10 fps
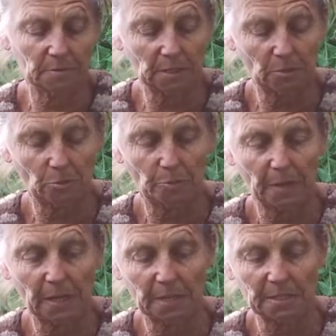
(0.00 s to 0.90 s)
it could
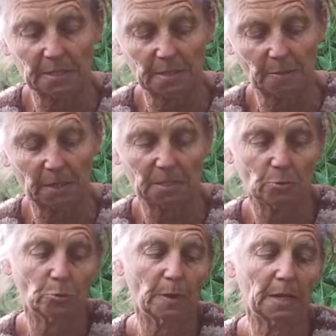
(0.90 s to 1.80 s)
be a system that is
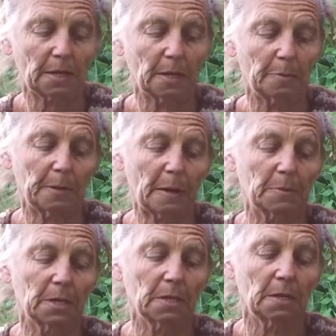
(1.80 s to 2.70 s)
automatically
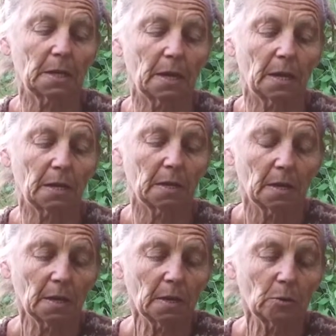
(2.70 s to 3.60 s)
plumbed in and
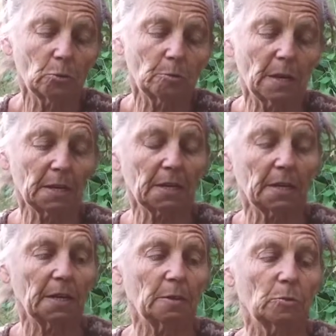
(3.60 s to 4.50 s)

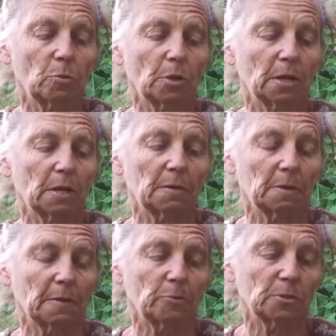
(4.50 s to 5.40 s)
automatically the water
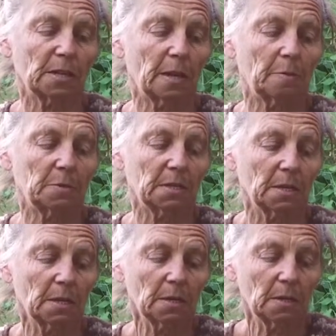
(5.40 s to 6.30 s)
levels are kept
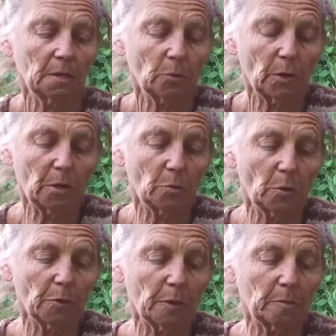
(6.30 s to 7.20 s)
where you
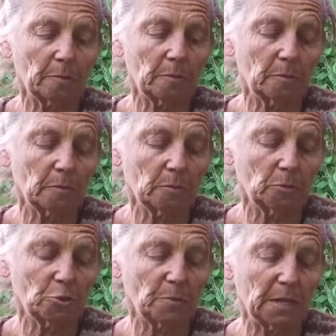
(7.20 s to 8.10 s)
want them
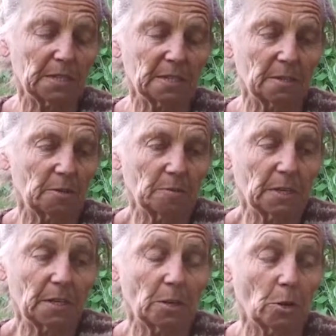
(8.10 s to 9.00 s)
which means it,
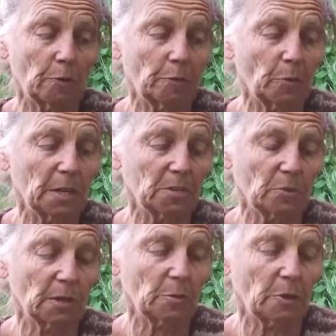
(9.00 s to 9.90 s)
it can go for weeks
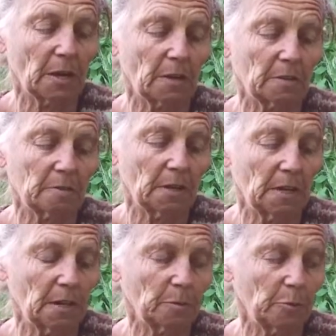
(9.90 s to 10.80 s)
really without
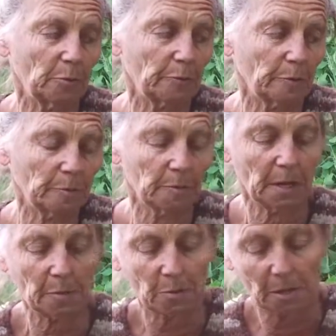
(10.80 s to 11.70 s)
any input from
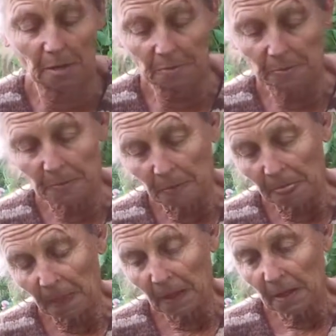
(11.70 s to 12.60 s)
anybody.
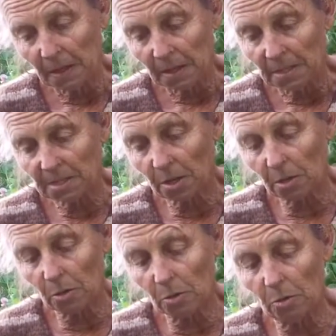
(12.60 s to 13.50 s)

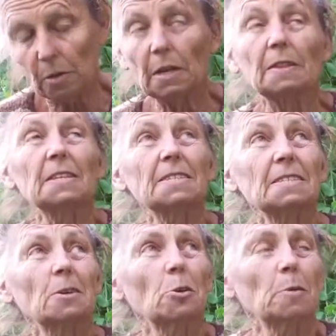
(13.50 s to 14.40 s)
So uh, this
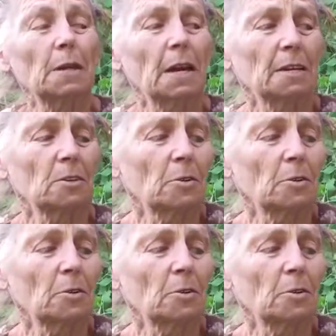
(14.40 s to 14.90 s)
is the urban garden